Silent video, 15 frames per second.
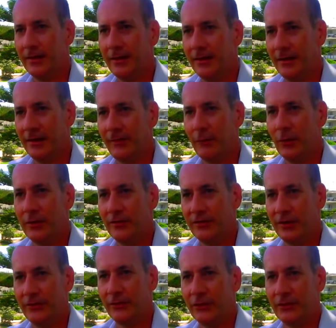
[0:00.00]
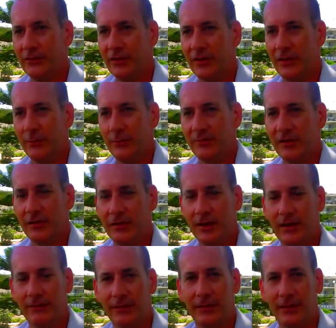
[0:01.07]
Everyone deserves a good time, so look
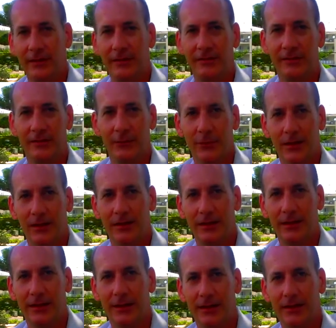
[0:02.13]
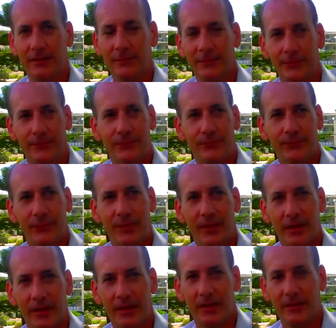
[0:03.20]
after the kids as well. Yeah.
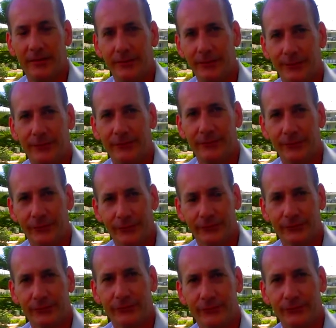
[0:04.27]
So can I just ask, as a